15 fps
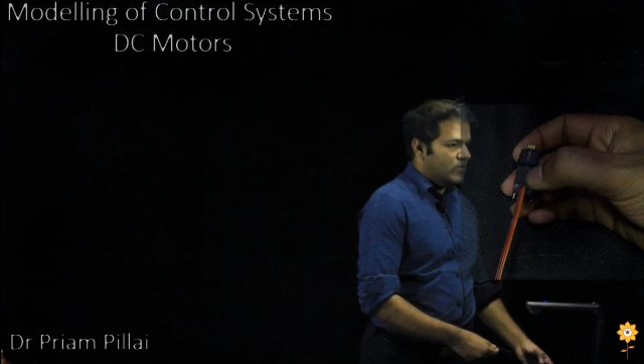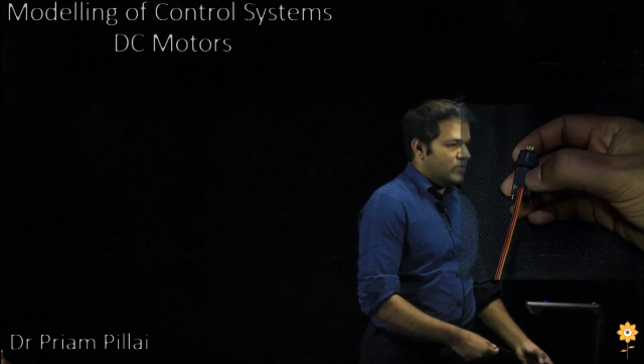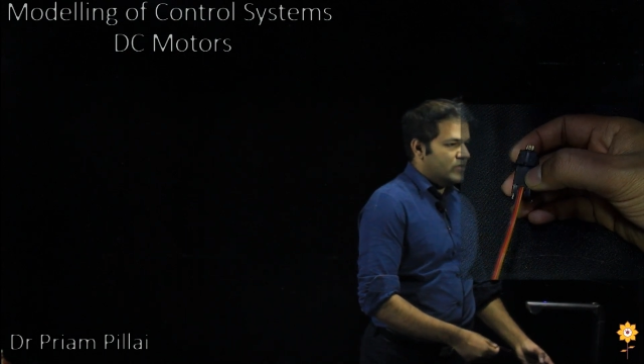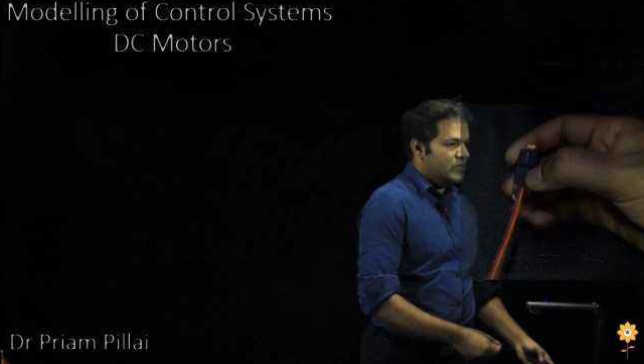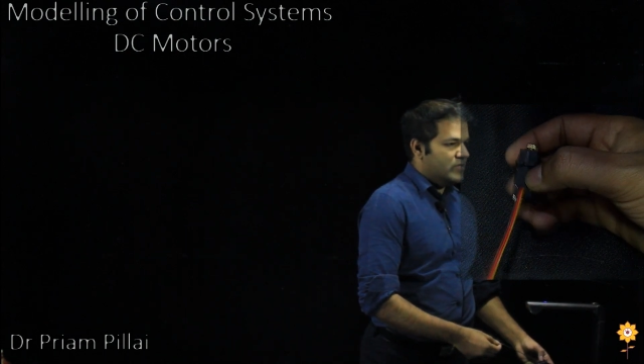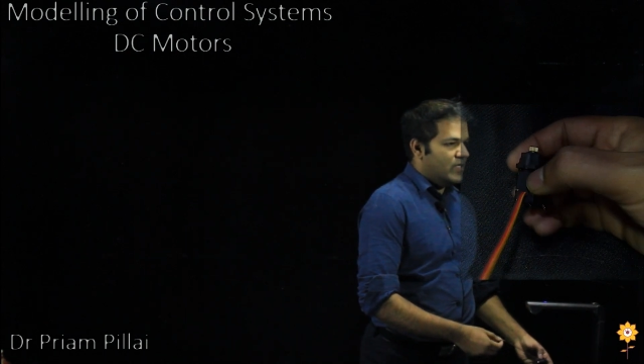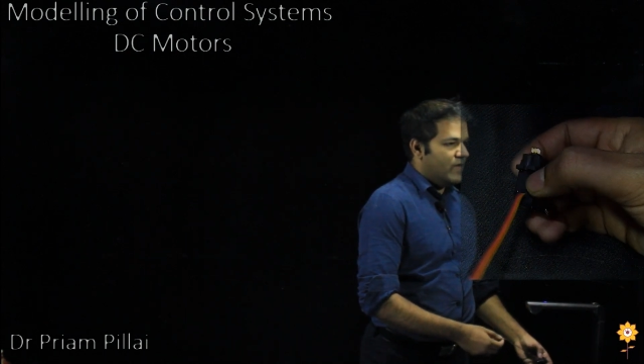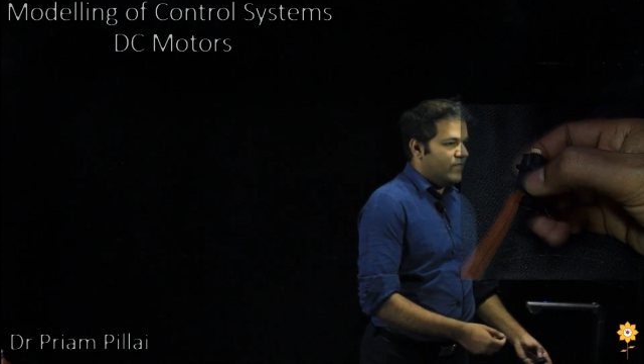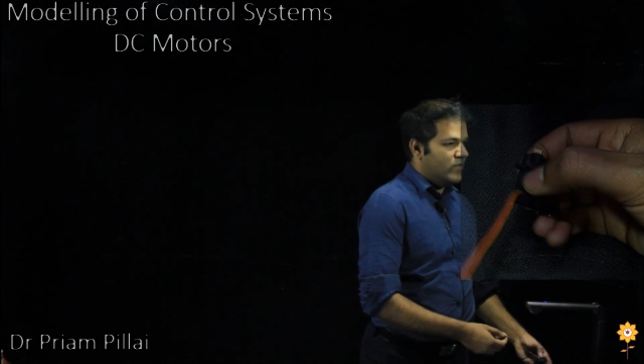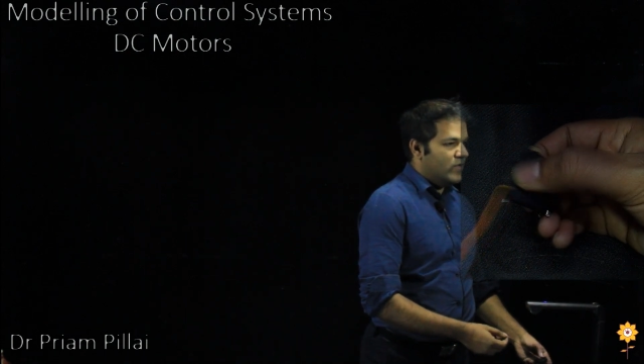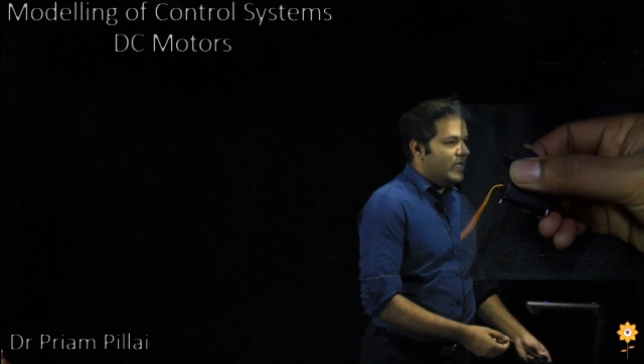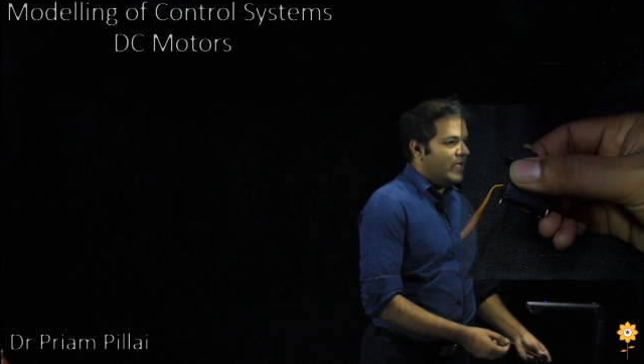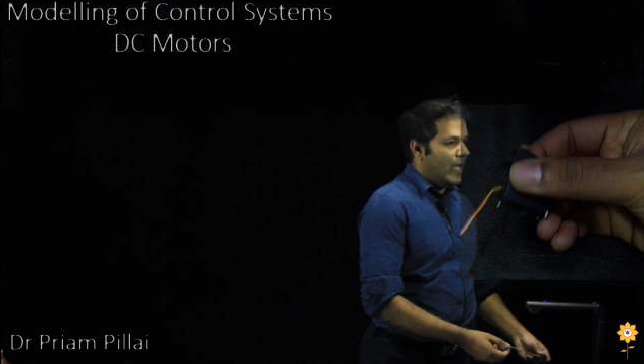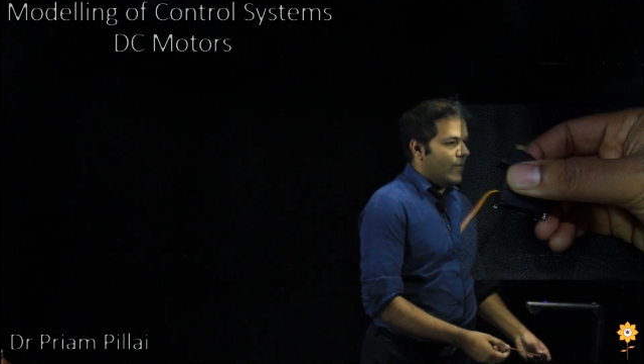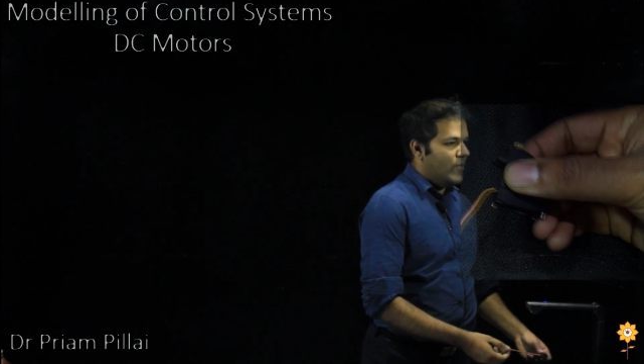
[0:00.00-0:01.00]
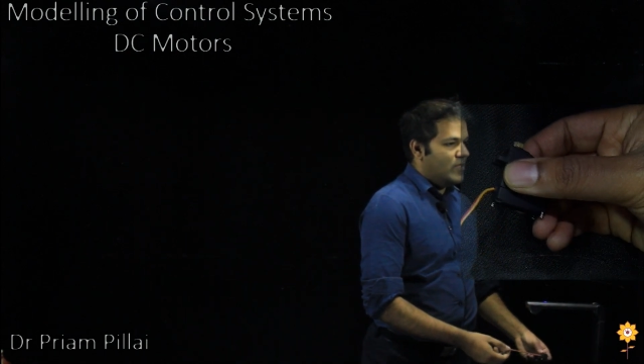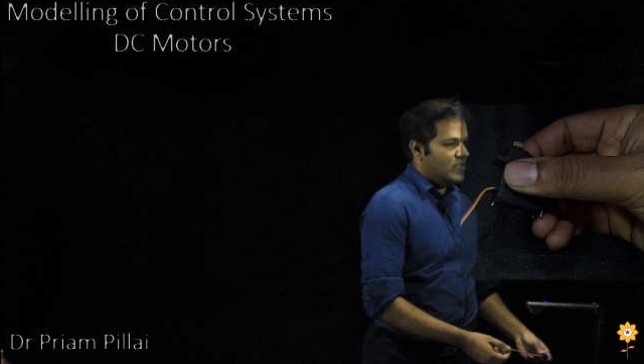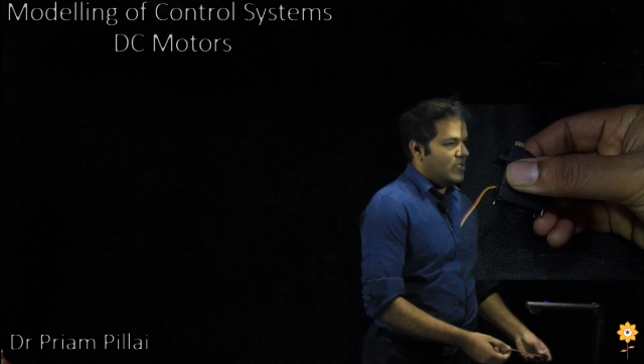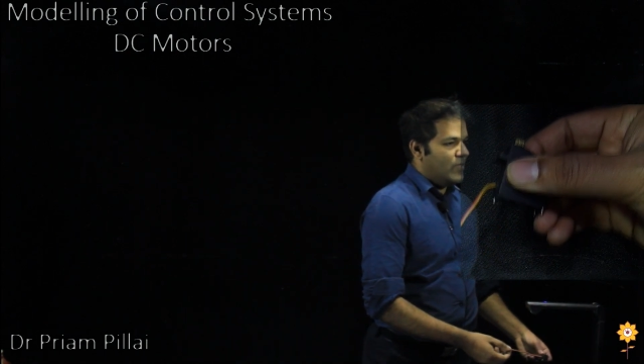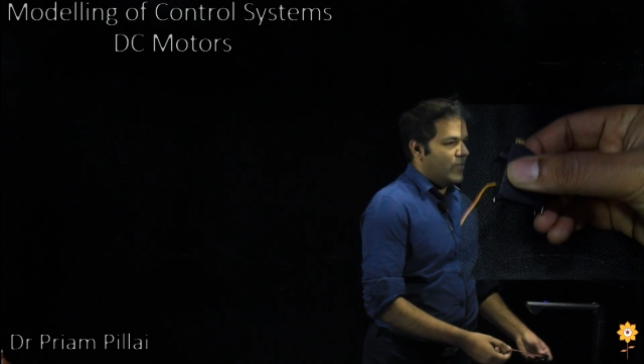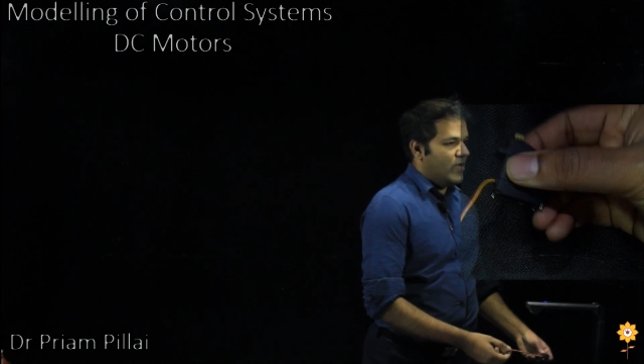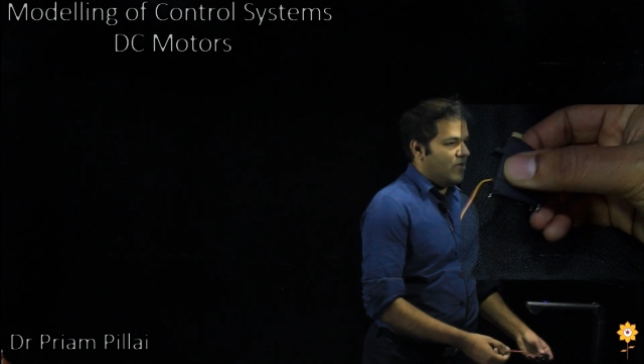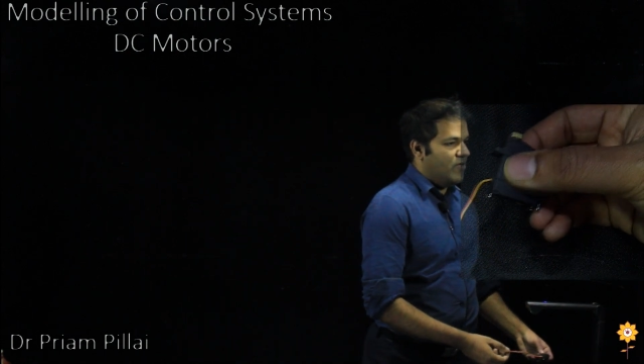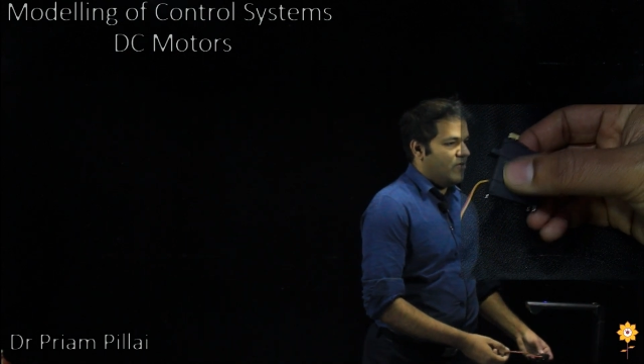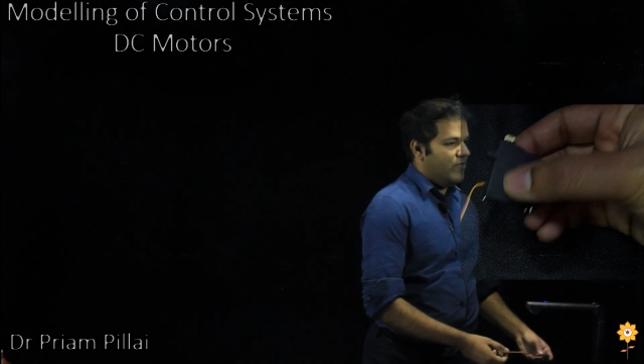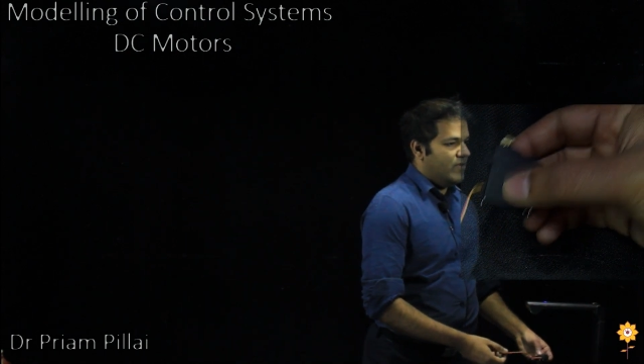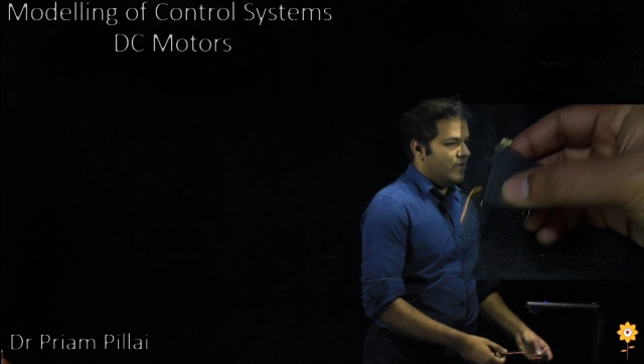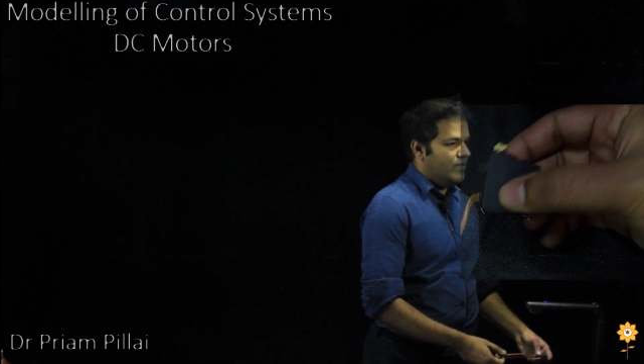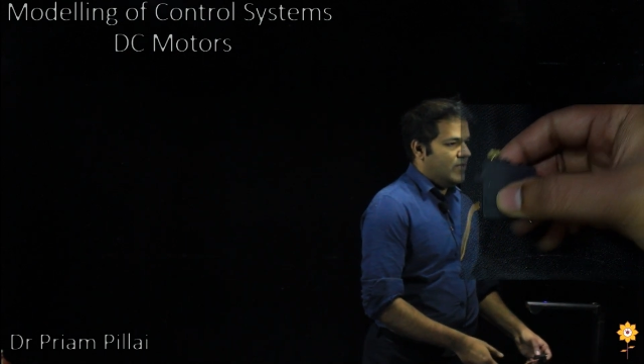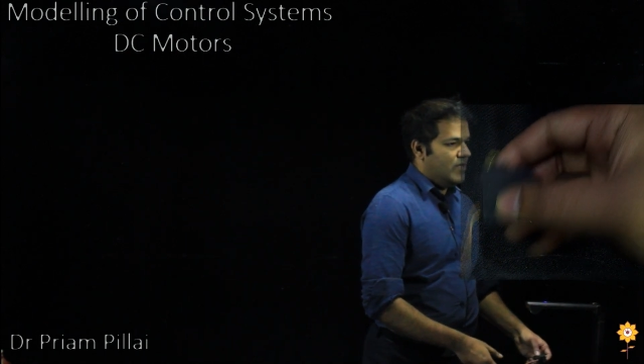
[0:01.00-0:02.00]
These have three cables coming out of them.